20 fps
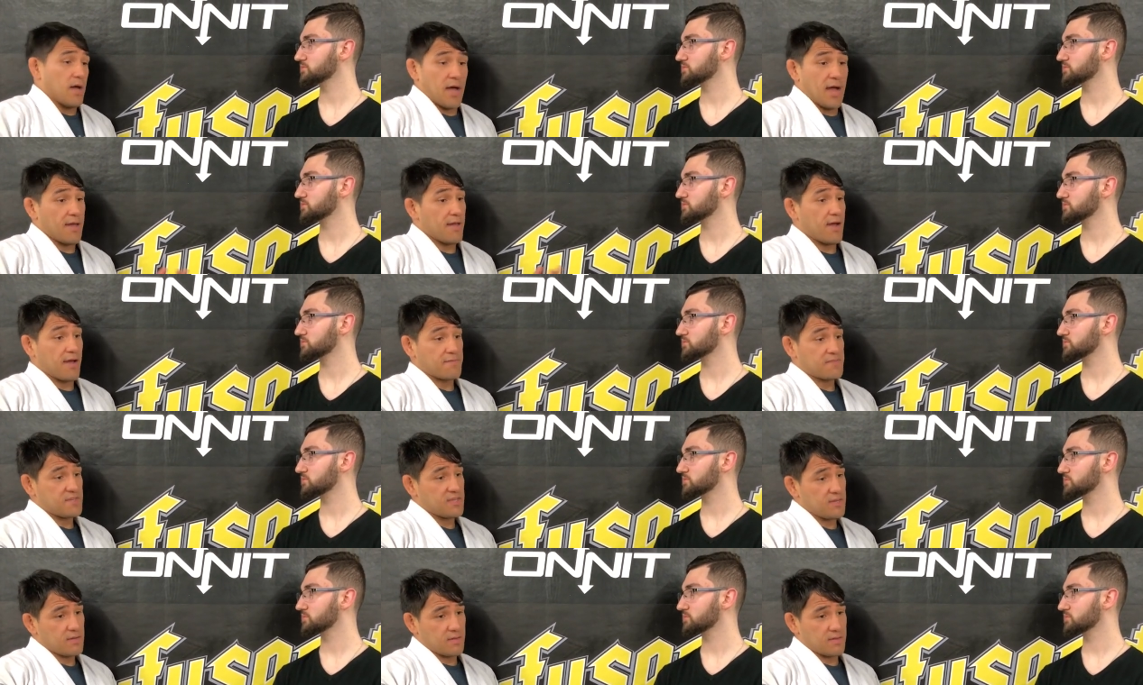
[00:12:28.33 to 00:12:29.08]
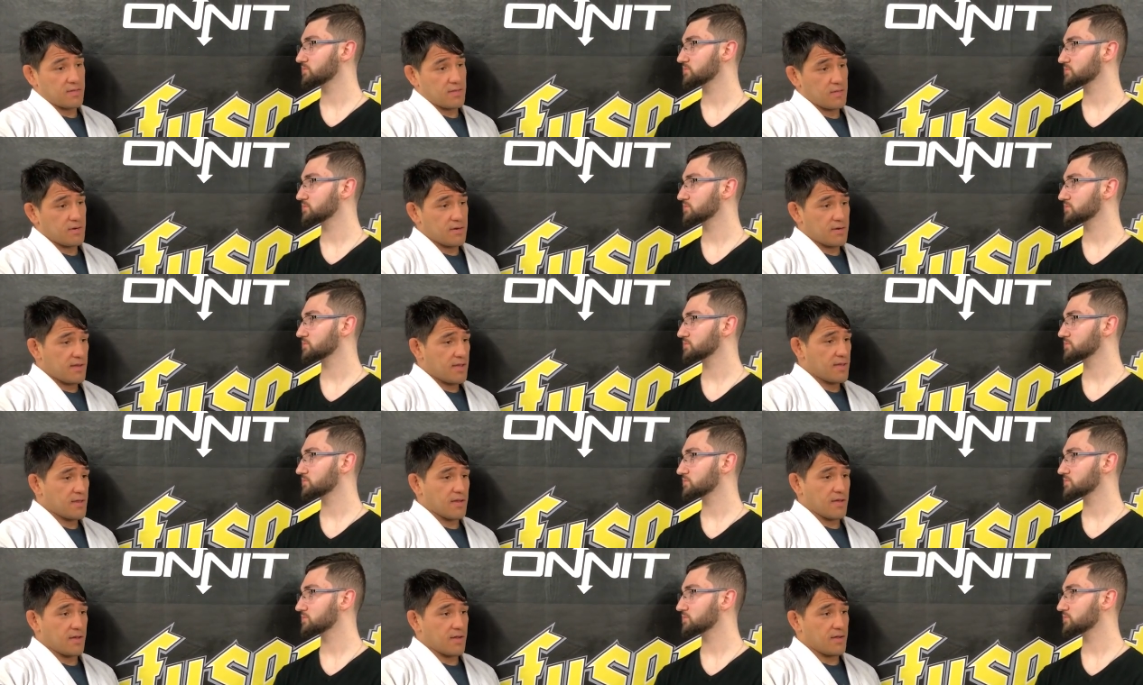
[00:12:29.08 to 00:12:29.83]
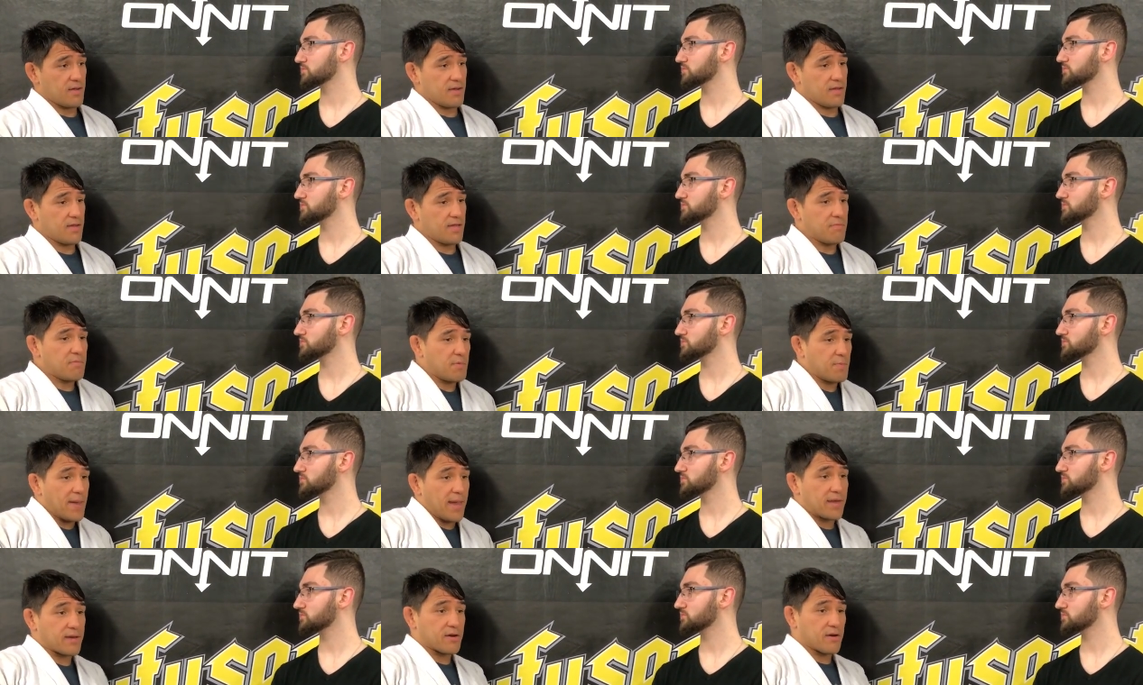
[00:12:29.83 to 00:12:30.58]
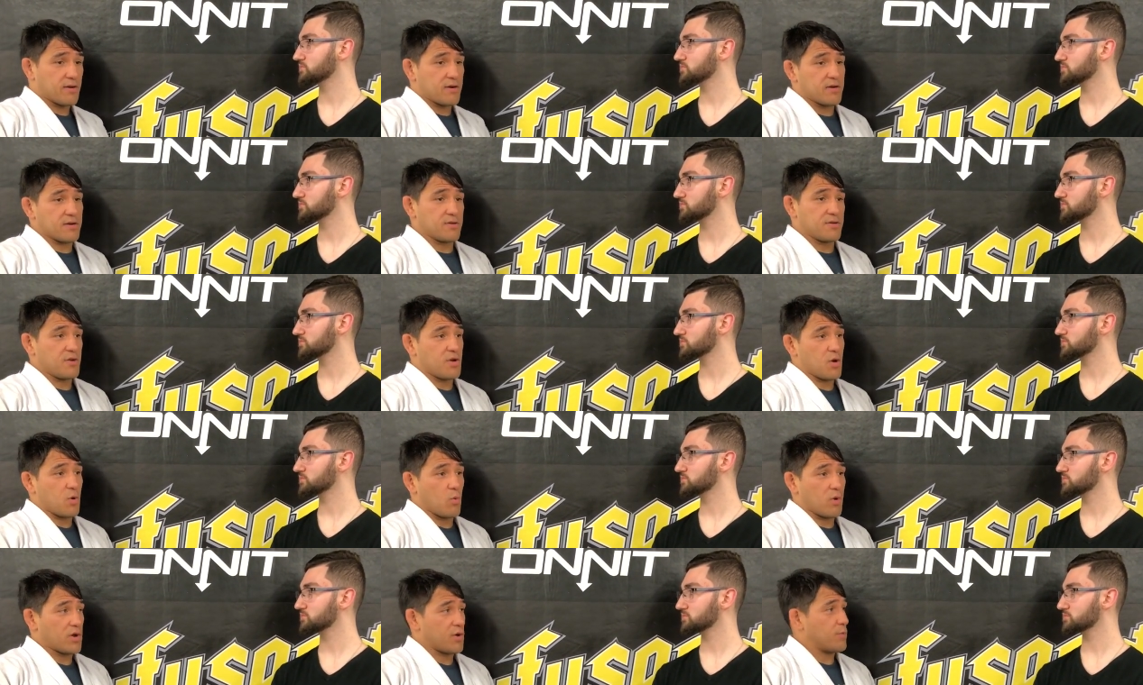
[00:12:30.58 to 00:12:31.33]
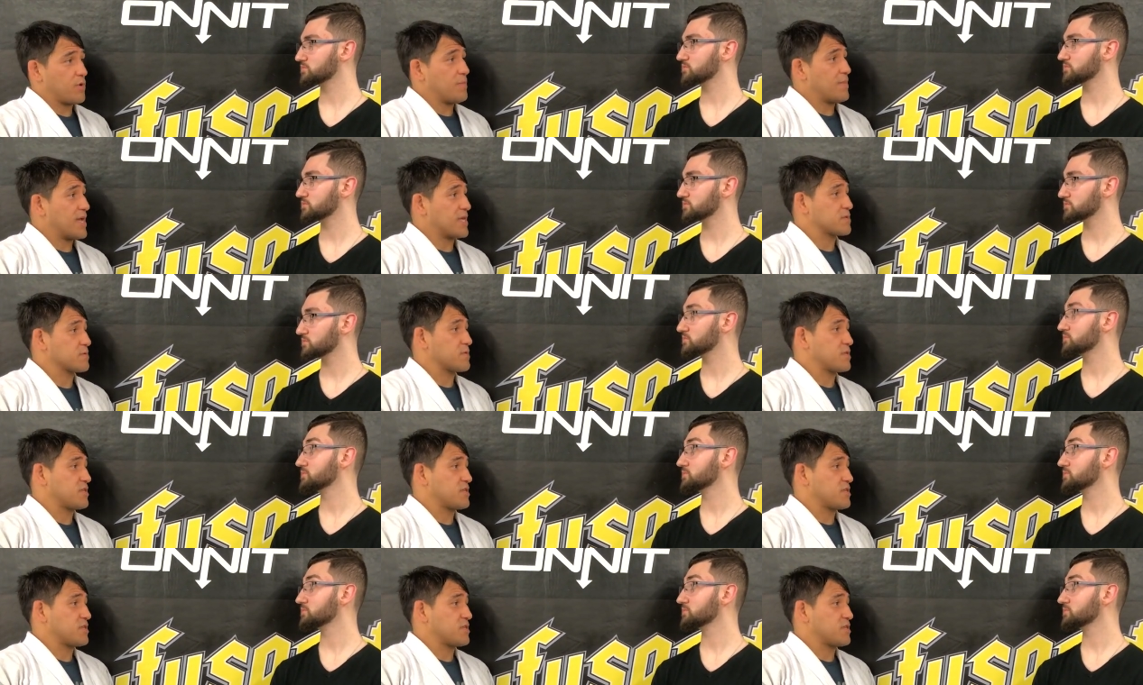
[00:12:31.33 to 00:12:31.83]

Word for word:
Speaker 1: I, have seen on the internet uh, him and Pat Curran, you know, want to rematch